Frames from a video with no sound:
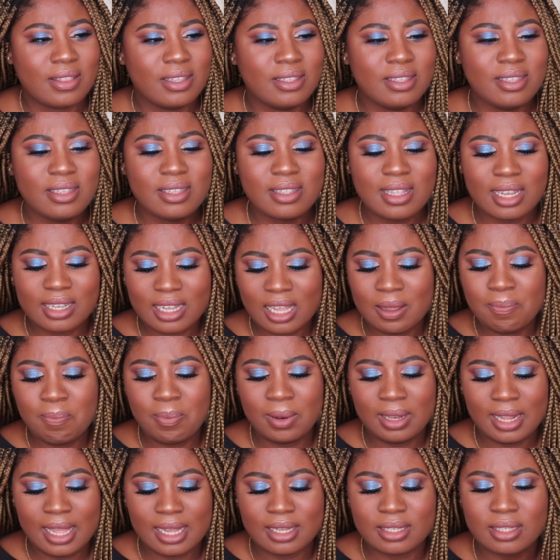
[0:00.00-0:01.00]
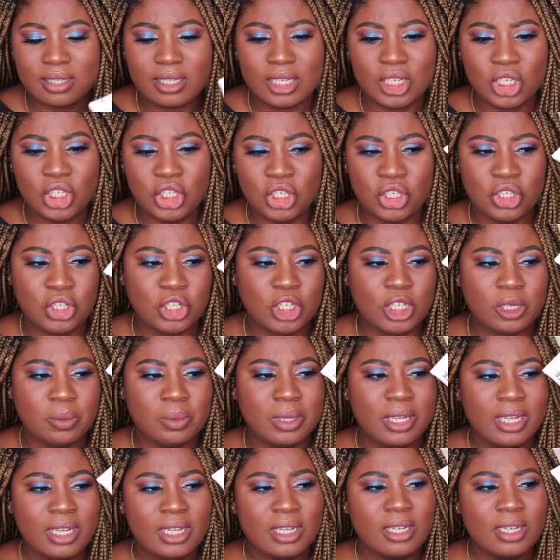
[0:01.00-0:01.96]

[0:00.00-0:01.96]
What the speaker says: This is like a plastic tube.